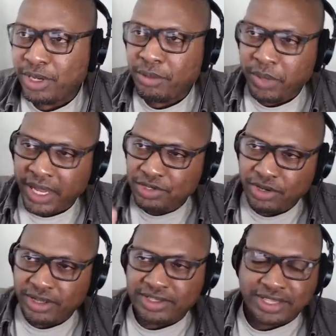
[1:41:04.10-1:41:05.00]

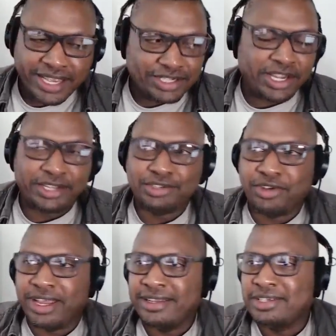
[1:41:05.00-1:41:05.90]
Patreon slash Hank
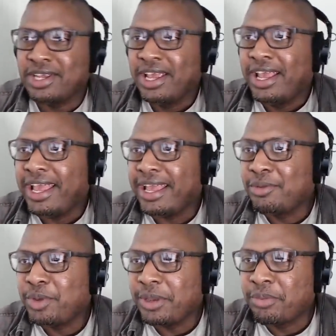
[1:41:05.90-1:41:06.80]
Strange,
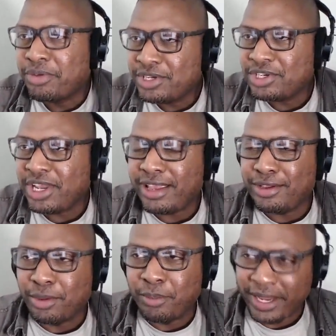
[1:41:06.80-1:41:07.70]
and we
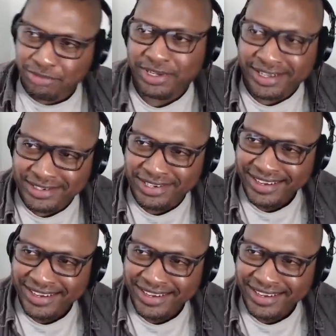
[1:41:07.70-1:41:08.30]
appreciate your patronage,